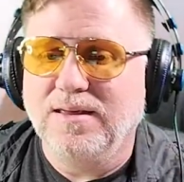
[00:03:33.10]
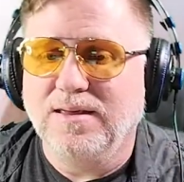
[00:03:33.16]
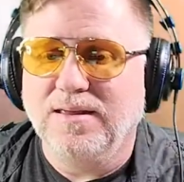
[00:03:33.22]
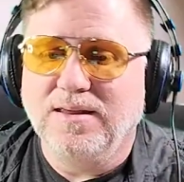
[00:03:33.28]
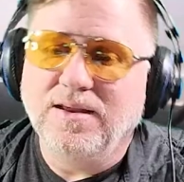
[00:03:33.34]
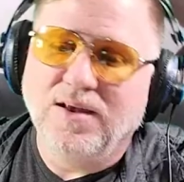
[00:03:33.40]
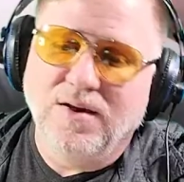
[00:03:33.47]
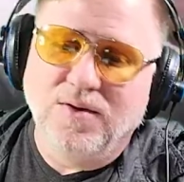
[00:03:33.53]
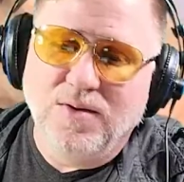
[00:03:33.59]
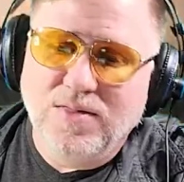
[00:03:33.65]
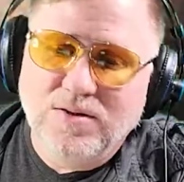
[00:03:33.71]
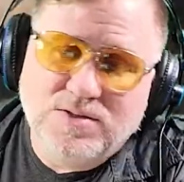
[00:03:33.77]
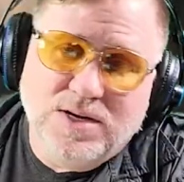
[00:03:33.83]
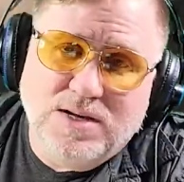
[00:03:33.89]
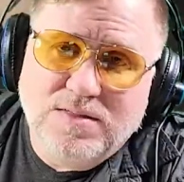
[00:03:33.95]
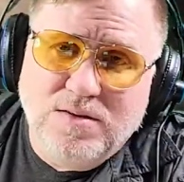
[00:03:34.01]
and
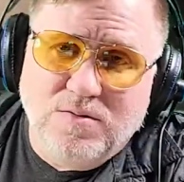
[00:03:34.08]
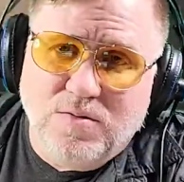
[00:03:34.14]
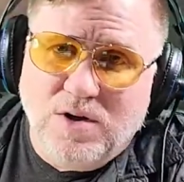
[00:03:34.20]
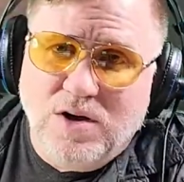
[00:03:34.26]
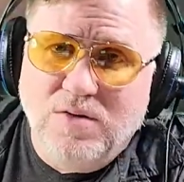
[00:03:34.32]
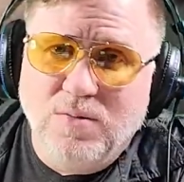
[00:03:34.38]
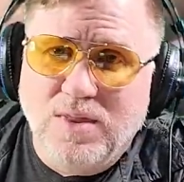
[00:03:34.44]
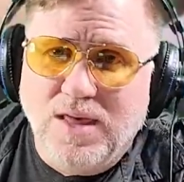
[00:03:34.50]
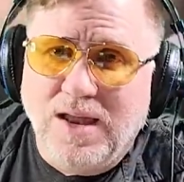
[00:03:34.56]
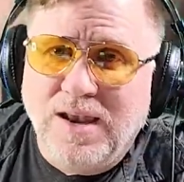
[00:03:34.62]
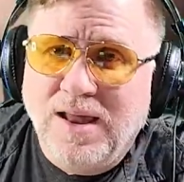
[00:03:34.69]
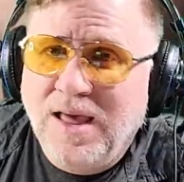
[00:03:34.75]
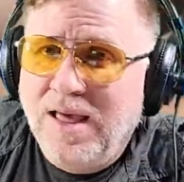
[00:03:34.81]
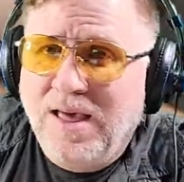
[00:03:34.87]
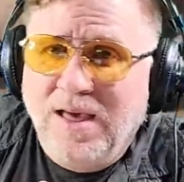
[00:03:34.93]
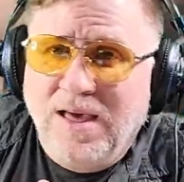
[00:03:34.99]
there's nothing wrong with that.
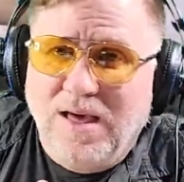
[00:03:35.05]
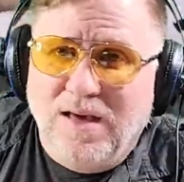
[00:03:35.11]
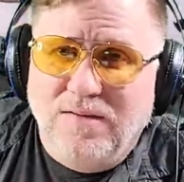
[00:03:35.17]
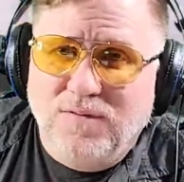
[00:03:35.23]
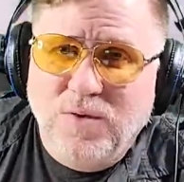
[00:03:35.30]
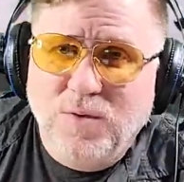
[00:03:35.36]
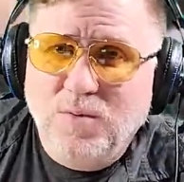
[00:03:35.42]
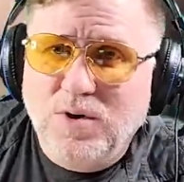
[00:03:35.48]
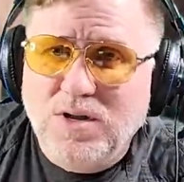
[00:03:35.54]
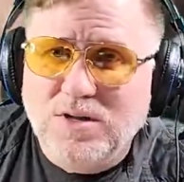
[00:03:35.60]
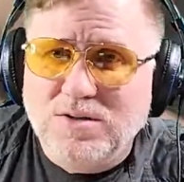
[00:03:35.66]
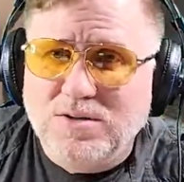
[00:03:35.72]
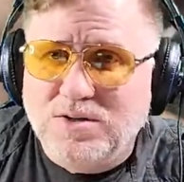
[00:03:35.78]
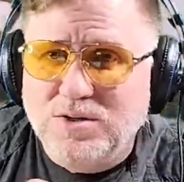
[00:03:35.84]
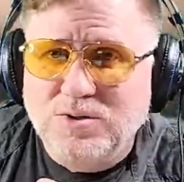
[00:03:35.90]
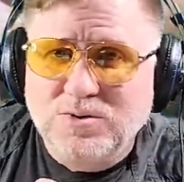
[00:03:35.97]
If you want
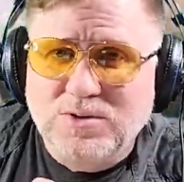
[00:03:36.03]
to do